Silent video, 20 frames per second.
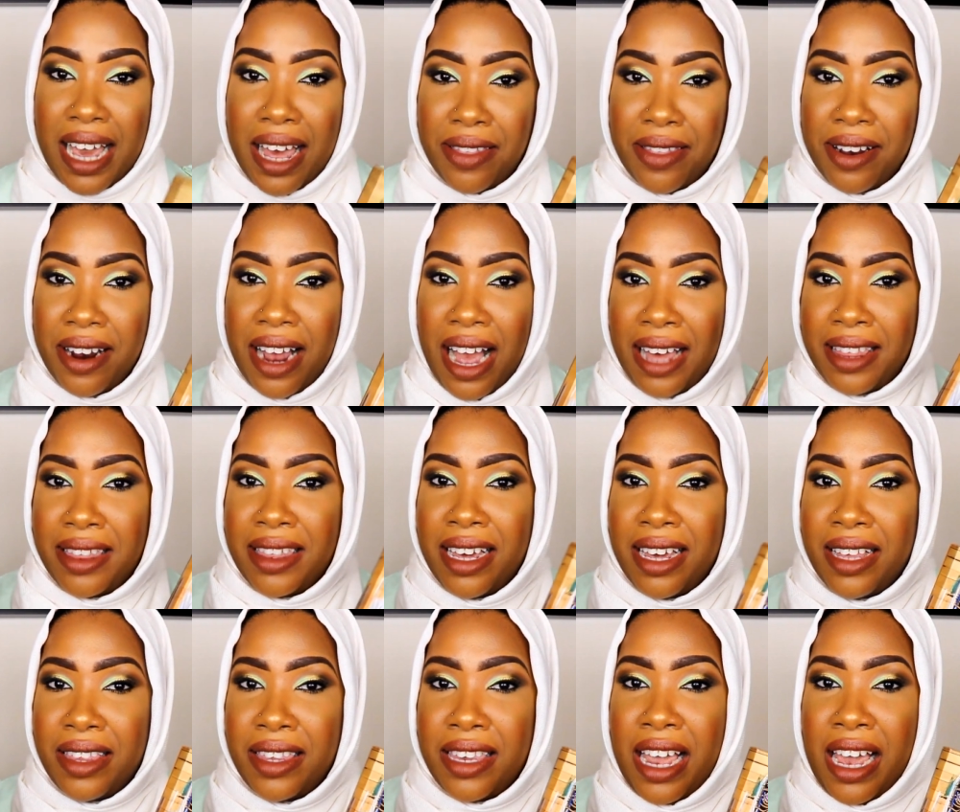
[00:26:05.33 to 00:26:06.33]
Together, I
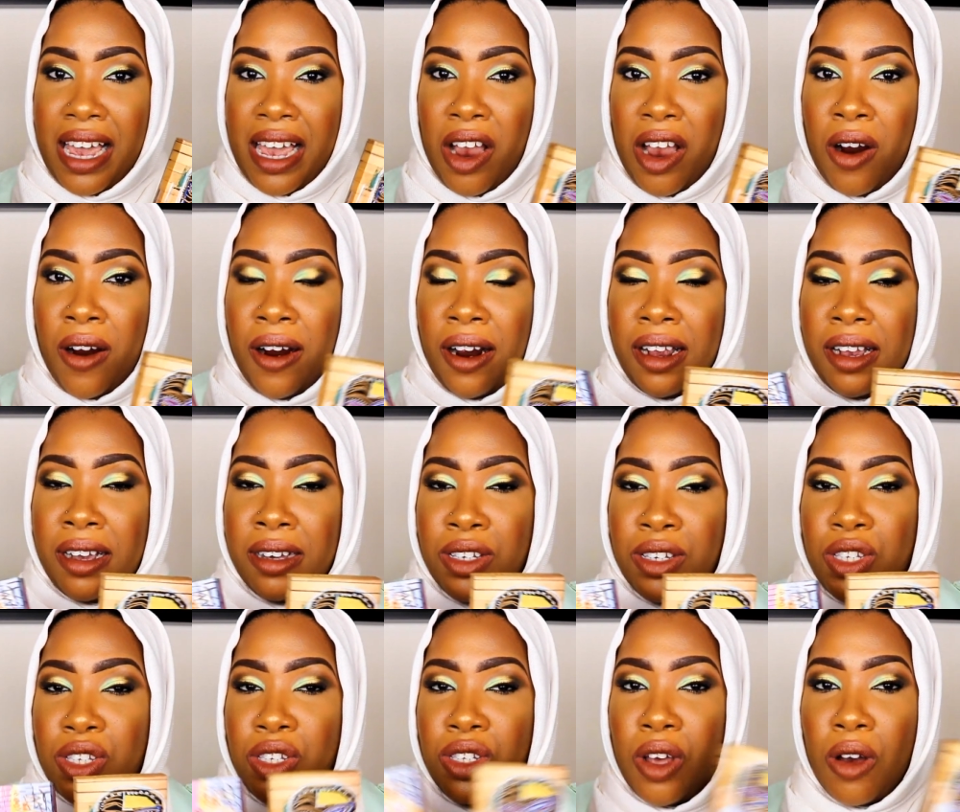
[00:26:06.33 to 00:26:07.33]
think they are
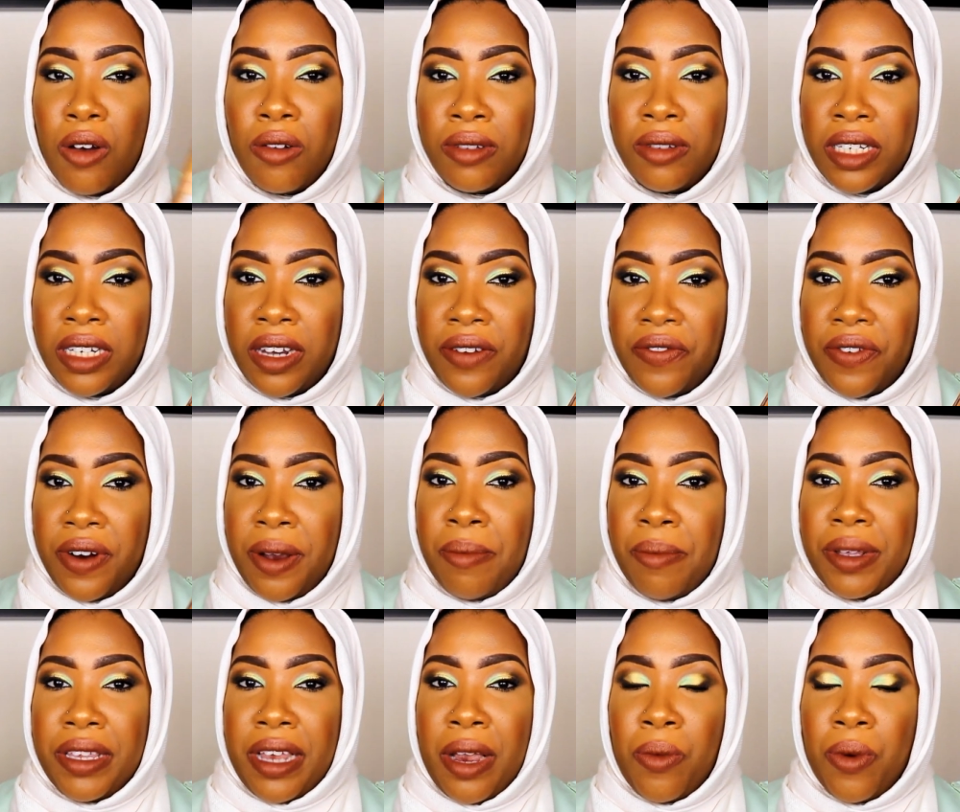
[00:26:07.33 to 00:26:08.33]
so
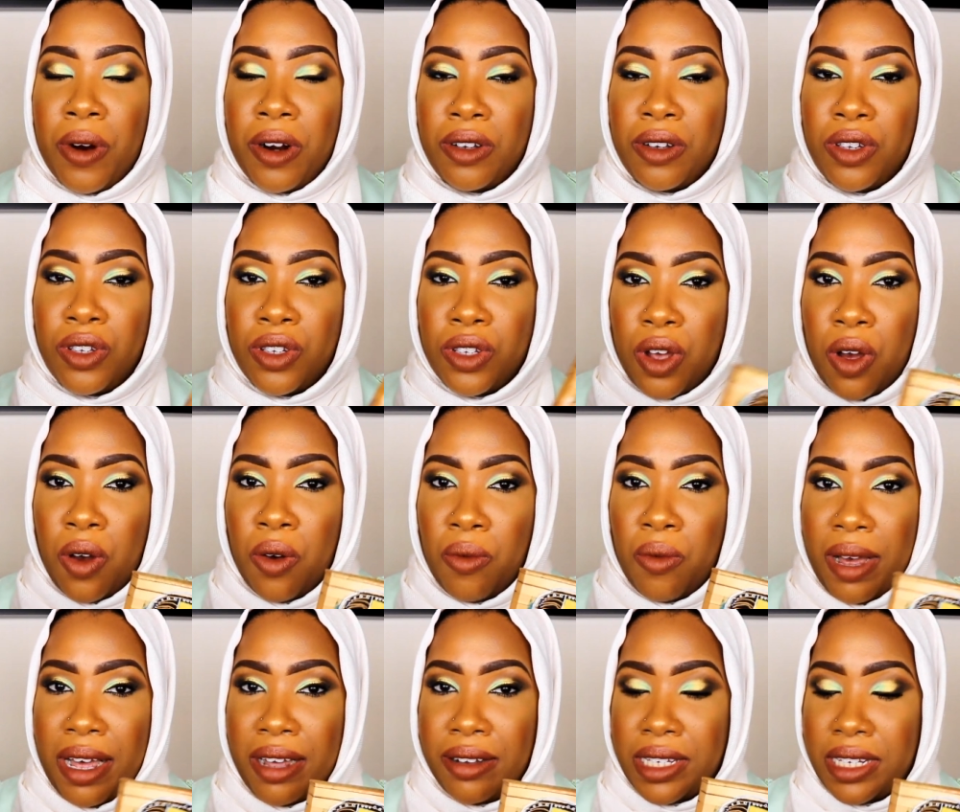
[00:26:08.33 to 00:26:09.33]
different, but they work so
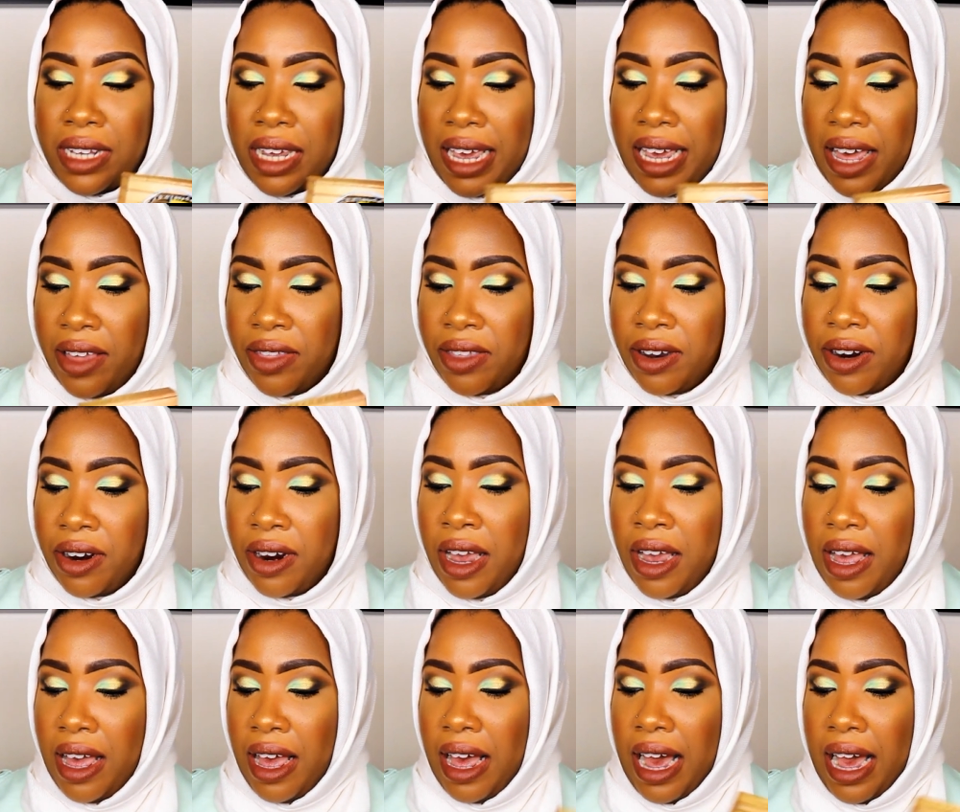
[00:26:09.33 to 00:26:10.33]
well together.
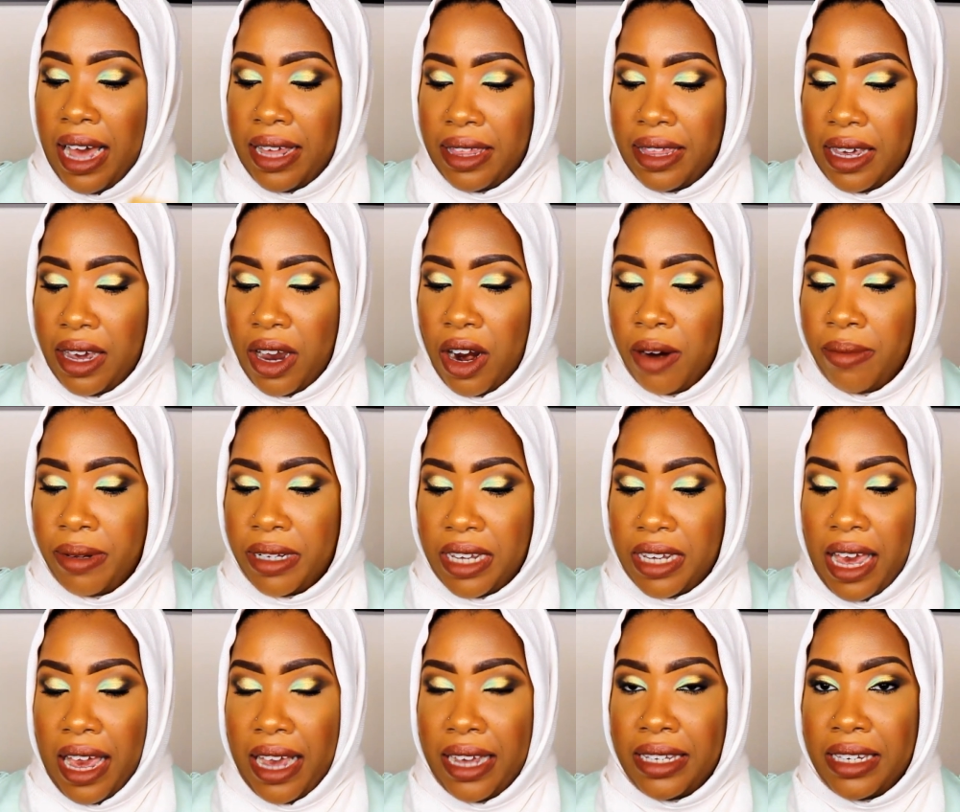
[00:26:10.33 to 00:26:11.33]
I think Urban
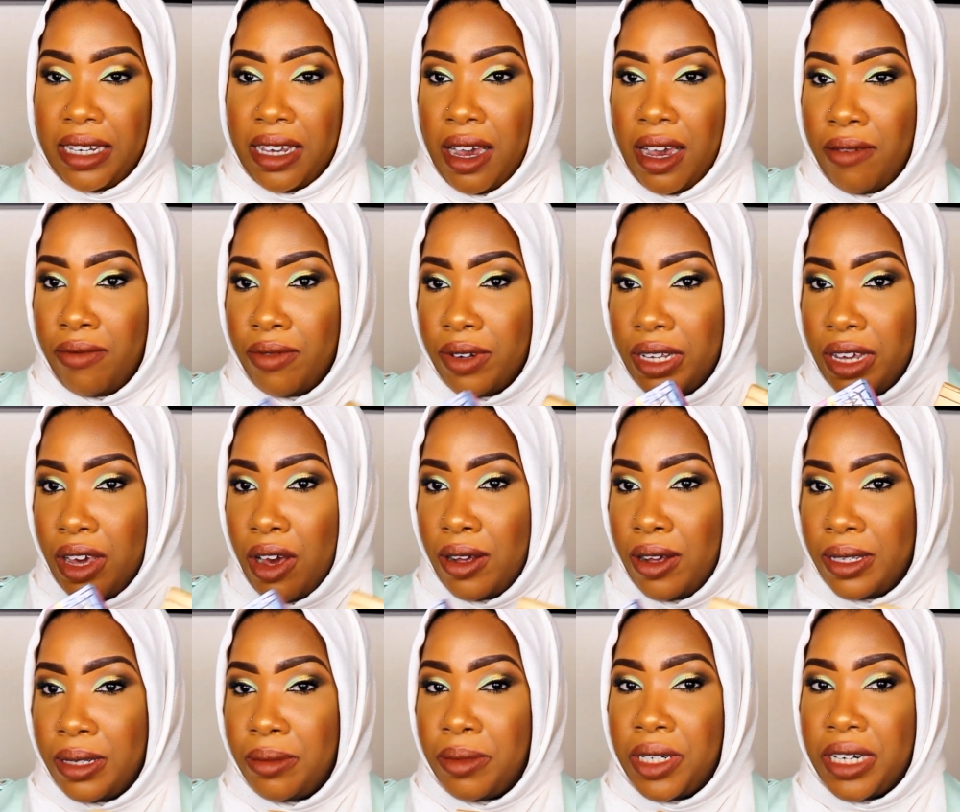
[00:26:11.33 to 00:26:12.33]
Decay did a really
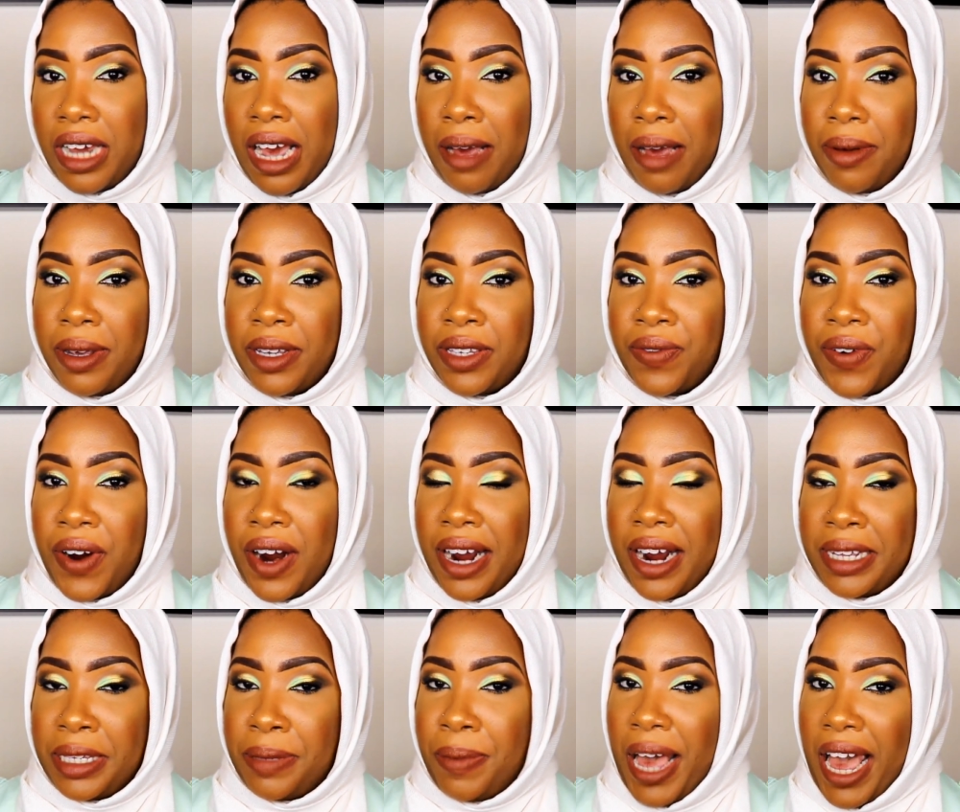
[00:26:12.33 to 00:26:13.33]
awesome job as far
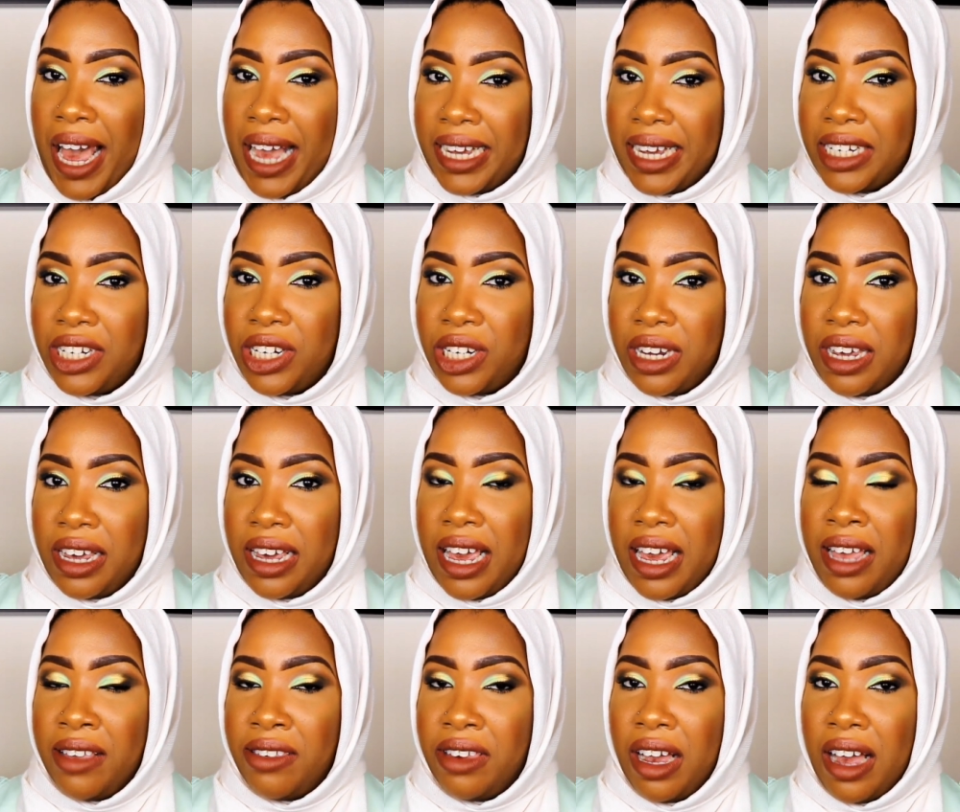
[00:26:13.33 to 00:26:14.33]
as
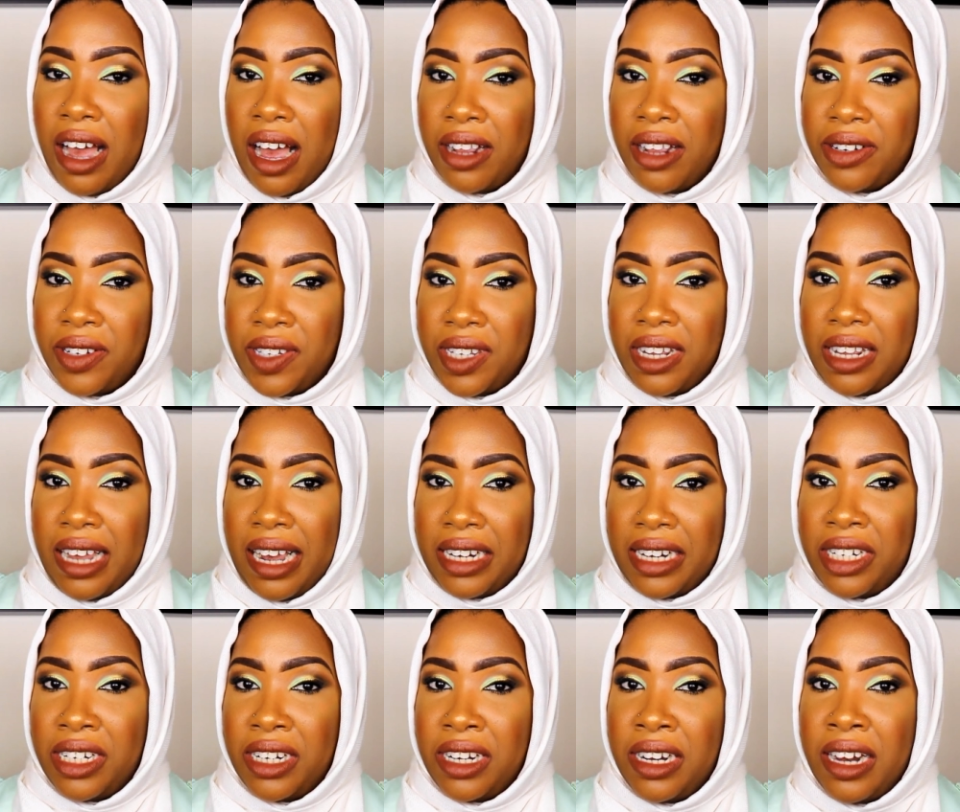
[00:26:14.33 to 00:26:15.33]
packaging and the color
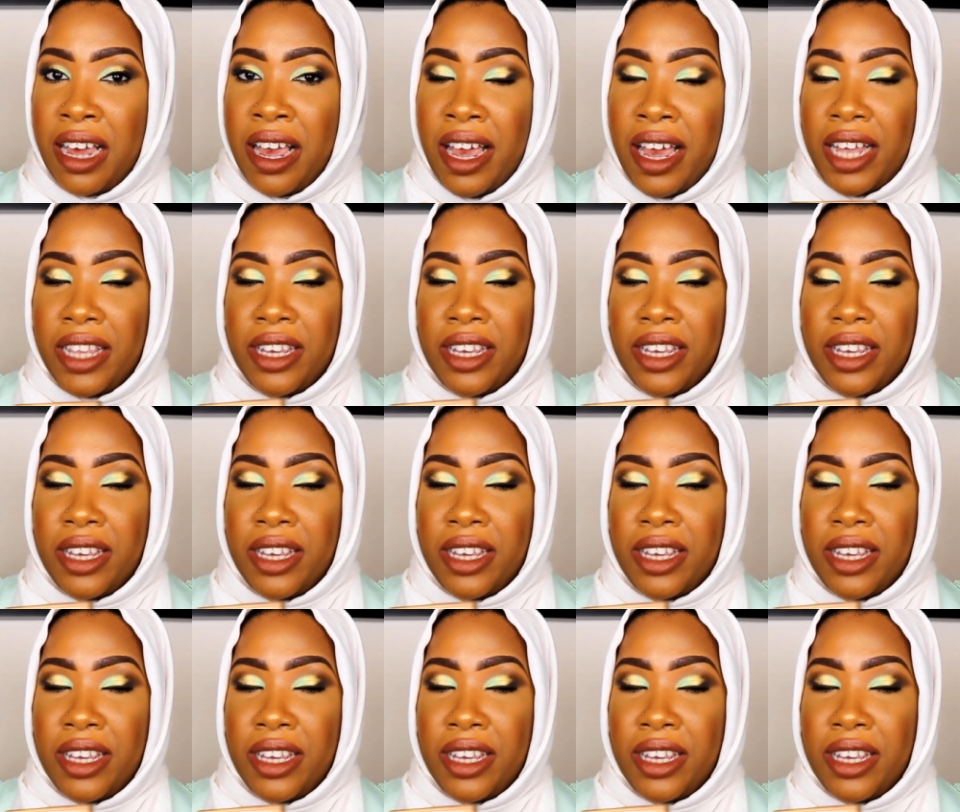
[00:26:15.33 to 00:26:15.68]
selection.